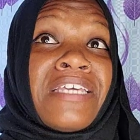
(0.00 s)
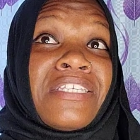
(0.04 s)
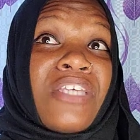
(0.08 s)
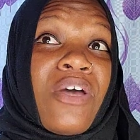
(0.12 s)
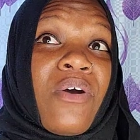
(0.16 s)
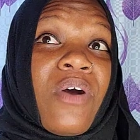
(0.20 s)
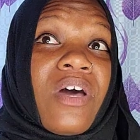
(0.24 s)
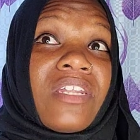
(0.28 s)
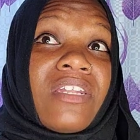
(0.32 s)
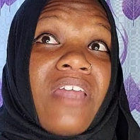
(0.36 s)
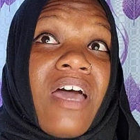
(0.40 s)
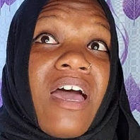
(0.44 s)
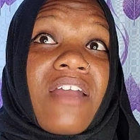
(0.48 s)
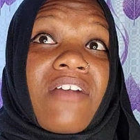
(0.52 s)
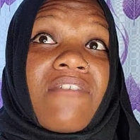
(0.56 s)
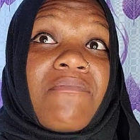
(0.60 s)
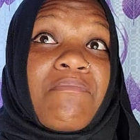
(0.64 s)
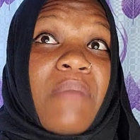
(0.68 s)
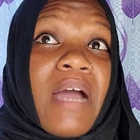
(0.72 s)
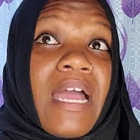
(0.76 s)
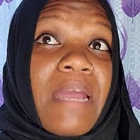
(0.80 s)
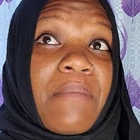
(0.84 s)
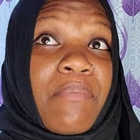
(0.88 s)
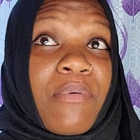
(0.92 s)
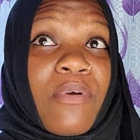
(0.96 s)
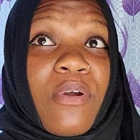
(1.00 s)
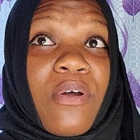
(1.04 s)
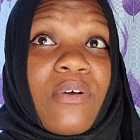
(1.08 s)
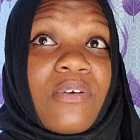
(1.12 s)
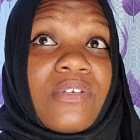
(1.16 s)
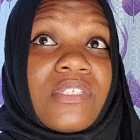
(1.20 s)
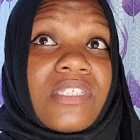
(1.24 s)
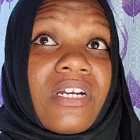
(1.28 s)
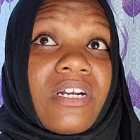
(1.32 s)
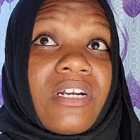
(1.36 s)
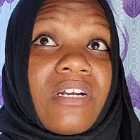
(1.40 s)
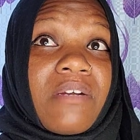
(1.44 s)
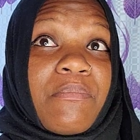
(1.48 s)
So a lot of my
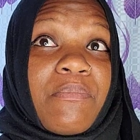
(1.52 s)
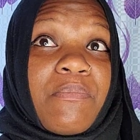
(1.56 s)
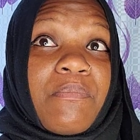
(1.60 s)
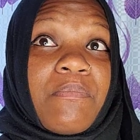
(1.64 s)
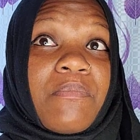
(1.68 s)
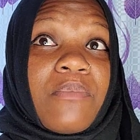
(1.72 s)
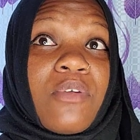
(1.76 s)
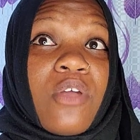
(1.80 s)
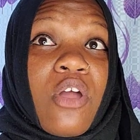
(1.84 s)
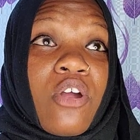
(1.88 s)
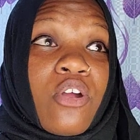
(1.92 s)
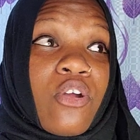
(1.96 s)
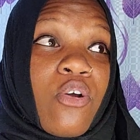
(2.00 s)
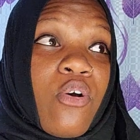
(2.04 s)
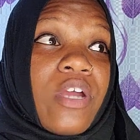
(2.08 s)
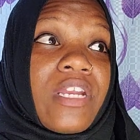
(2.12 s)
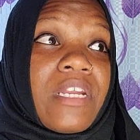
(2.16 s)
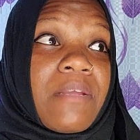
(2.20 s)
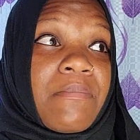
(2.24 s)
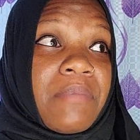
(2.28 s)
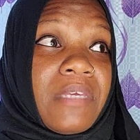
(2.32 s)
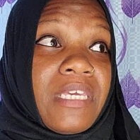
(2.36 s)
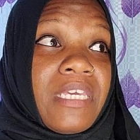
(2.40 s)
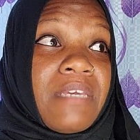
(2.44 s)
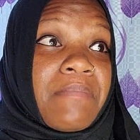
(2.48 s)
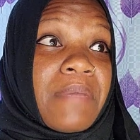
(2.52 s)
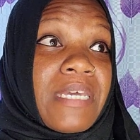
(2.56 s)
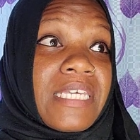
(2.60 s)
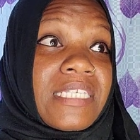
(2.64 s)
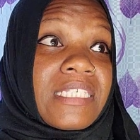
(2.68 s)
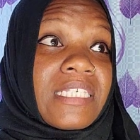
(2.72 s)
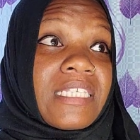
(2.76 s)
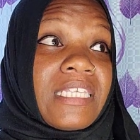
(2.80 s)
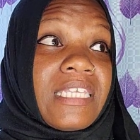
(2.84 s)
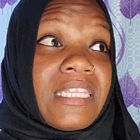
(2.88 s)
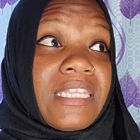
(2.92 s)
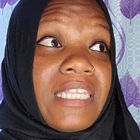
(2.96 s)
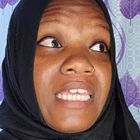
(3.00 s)
pros are, are going to be
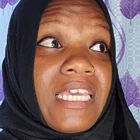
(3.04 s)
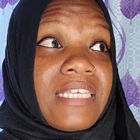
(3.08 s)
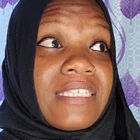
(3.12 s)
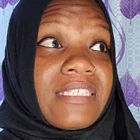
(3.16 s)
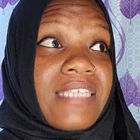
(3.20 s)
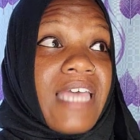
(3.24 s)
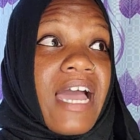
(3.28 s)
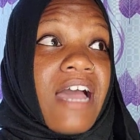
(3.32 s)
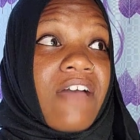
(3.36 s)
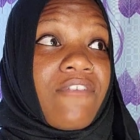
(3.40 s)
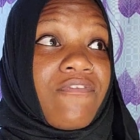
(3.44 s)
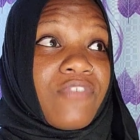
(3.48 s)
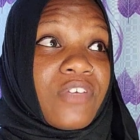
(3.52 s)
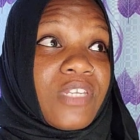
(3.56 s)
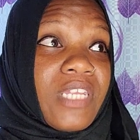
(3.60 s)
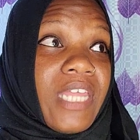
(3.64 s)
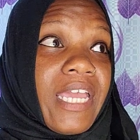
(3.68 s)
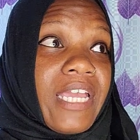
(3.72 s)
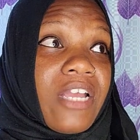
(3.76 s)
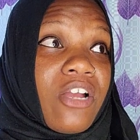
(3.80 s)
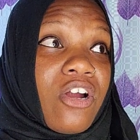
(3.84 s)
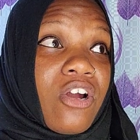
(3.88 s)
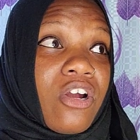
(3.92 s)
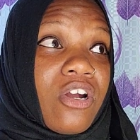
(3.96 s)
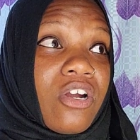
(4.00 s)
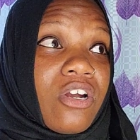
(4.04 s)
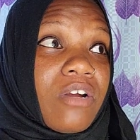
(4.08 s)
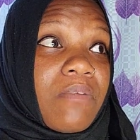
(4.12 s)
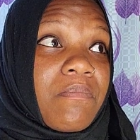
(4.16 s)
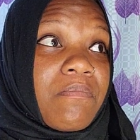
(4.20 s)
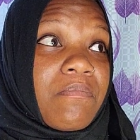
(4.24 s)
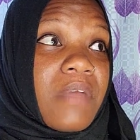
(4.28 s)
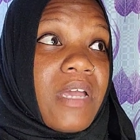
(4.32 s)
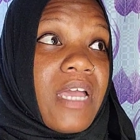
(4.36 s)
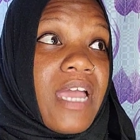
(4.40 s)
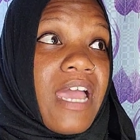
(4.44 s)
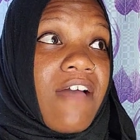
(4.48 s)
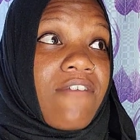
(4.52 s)
basically things that I feel like
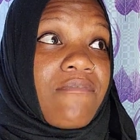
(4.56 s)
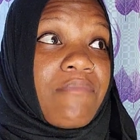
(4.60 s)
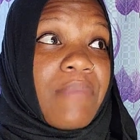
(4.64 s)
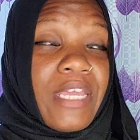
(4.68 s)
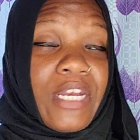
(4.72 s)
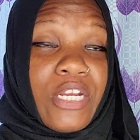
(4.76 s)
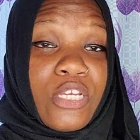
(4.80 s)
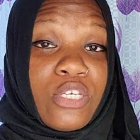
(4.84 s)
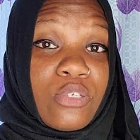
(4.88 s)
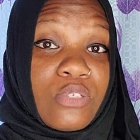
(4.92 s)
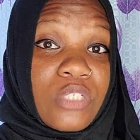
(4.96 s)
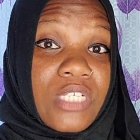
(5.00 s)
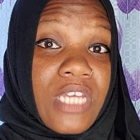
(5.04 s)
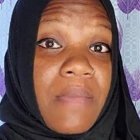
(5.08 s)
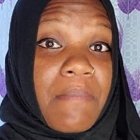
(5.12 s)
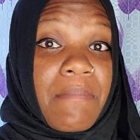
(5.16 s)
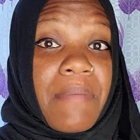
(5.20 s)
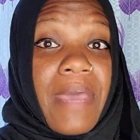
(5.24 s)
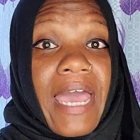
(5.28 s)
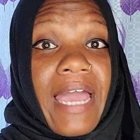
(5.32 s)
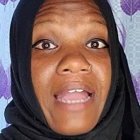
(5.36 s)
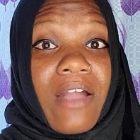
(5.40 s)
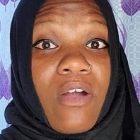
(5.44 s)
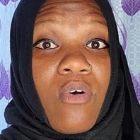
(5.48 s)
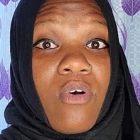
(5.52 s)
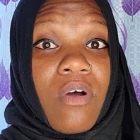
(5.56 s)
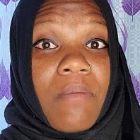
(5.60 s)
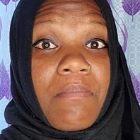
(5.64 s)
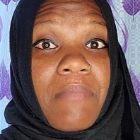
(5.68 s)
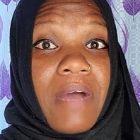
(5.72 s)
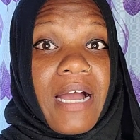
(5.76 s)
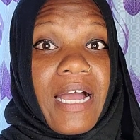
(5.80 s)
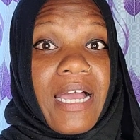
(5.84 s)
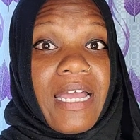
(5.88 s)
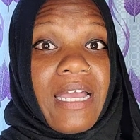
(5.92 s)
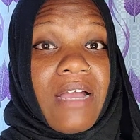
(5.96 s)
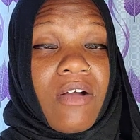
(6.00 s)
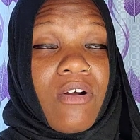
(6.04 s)
are have made a huge impact
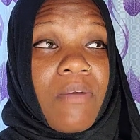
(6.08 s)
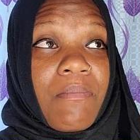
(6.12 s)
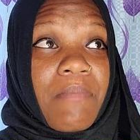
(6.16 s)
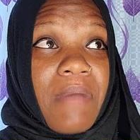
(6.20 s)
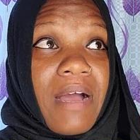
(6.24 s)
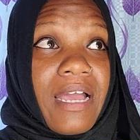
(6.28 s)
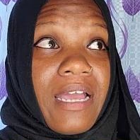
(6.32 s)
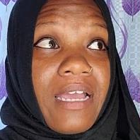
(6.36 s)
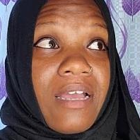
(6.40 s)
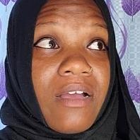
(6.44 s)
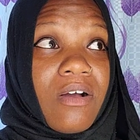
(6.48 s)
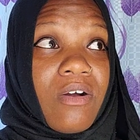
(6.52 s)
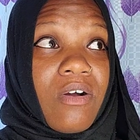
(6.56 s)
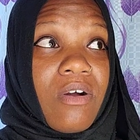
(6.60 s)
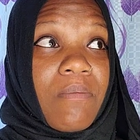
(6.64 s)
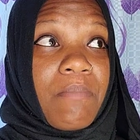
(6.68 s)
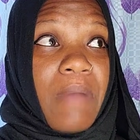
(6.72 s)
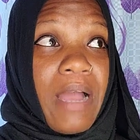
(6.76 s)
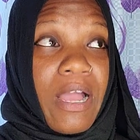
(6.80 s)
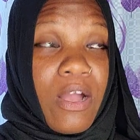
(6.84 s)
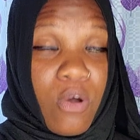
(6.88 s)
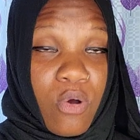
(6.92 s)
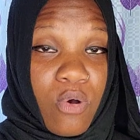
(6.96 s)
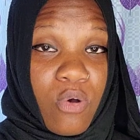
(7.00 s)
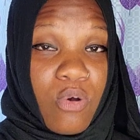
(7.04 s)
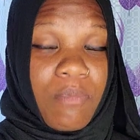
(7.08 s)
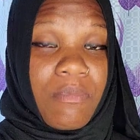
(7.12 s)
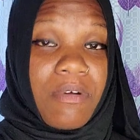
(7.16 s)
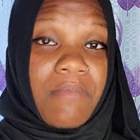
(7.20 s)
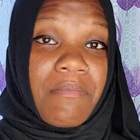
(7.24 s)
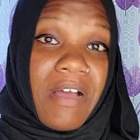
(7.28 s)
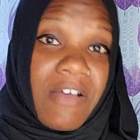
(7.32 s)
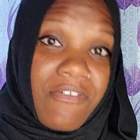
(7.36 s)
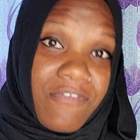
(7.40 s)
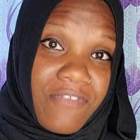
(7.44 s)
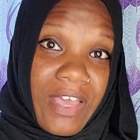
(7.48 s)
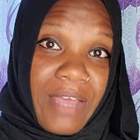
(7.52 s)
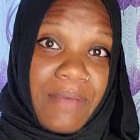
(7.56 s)
on my on my my home
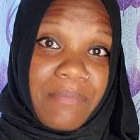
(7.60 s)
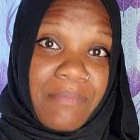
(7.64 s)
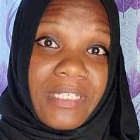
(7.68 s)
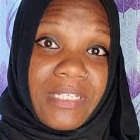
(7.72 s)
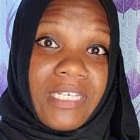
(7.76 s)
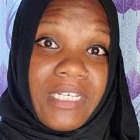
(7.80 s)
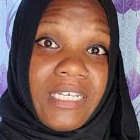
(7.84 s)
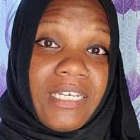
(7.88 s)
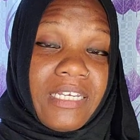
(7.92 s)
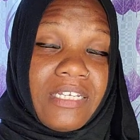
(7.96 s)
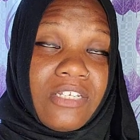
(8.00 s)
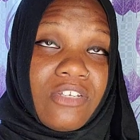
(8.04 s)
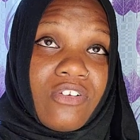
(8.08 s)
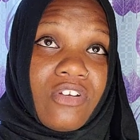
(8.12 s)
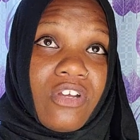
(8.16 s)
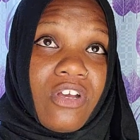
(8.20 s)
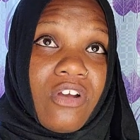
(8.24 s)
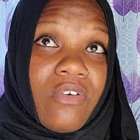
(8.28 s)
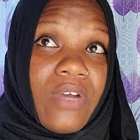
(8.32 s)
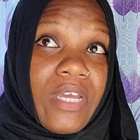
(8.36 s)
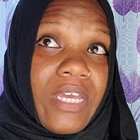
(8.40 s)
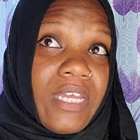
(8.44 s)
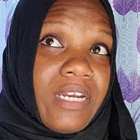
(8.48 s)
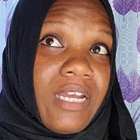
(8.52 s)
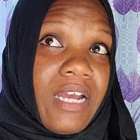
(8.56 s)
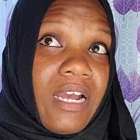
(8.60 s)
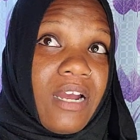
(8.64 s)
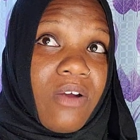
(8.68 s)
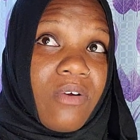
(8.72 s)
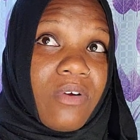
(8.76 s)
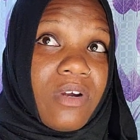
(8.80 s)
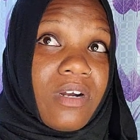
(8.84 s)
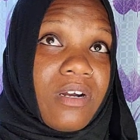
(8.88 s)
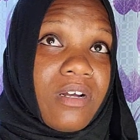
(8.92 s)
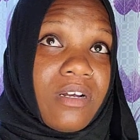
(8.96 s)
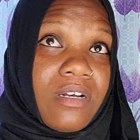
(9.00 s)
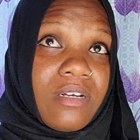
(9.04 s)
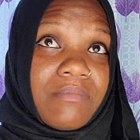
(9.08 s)
my family you know and
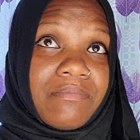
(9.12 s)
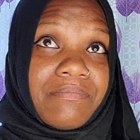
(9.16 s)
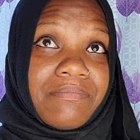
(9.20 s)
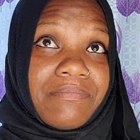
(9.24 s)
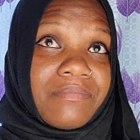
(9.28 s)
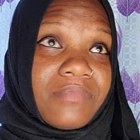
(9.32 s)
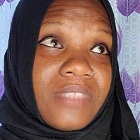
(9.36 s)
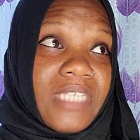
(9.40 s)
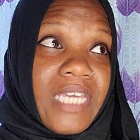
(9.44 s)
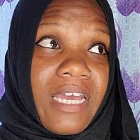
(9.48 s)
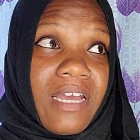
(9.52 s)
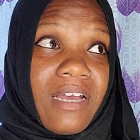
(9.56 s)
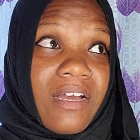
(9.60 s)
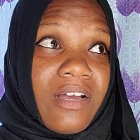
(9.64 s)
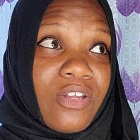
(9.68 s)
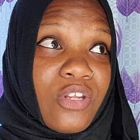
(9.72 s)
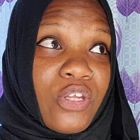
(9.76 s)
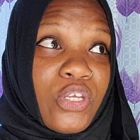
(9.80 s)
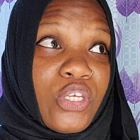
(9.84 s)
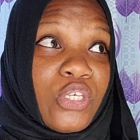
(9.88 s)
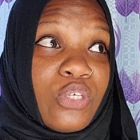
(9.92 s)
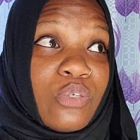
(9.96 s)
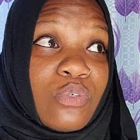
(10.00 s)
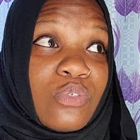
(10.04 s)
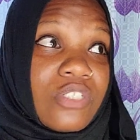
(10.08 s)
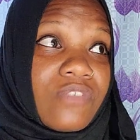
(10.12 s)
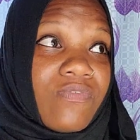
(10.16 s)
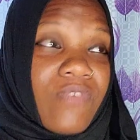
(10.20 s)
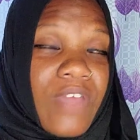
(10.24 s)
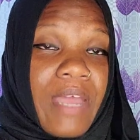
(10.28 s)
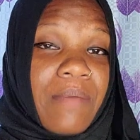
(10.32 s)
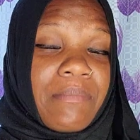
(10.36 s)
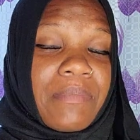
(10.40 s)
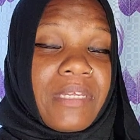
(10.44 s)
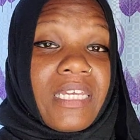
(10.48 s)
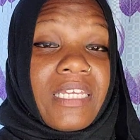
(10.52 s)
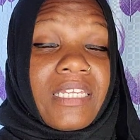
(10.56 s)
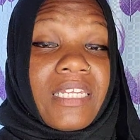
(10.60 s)
our um yeah huge
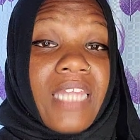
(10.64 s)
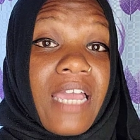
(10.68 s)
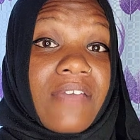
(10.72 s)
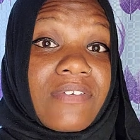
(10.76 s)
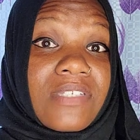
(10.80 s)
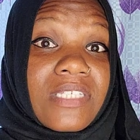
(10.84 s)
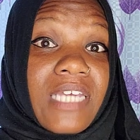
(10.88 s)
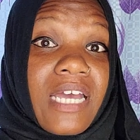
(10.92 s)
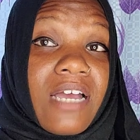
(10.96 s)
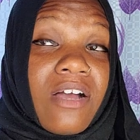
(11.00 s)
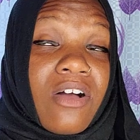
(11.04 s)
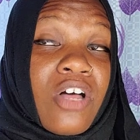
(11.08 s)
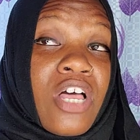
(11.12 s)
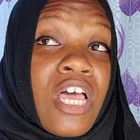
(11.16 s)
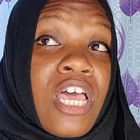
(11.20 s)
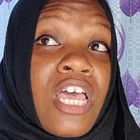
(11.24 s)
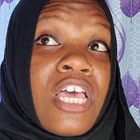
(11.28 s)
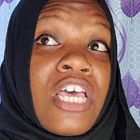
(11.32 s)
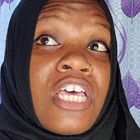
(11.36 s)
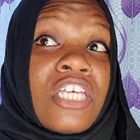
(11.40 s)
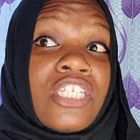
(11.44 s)
family lifestyle